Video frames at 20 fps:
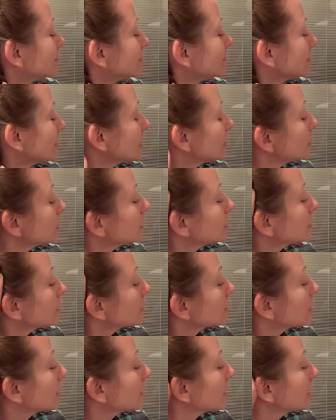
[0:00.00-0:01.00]
This one looks
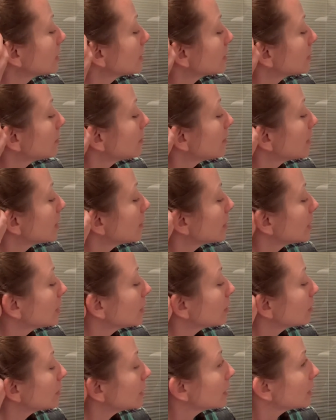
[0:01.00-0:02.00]
like it's maybe a little
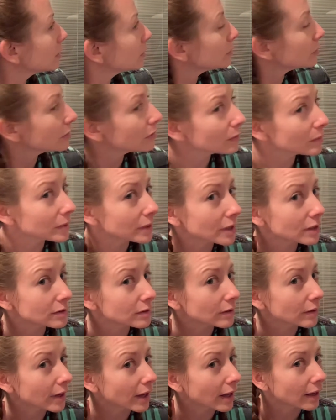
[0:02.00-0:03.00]
bit looser, but that's
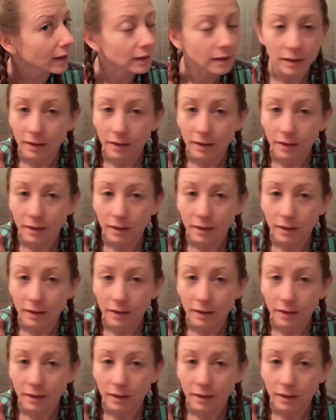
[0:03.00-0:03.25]
okay,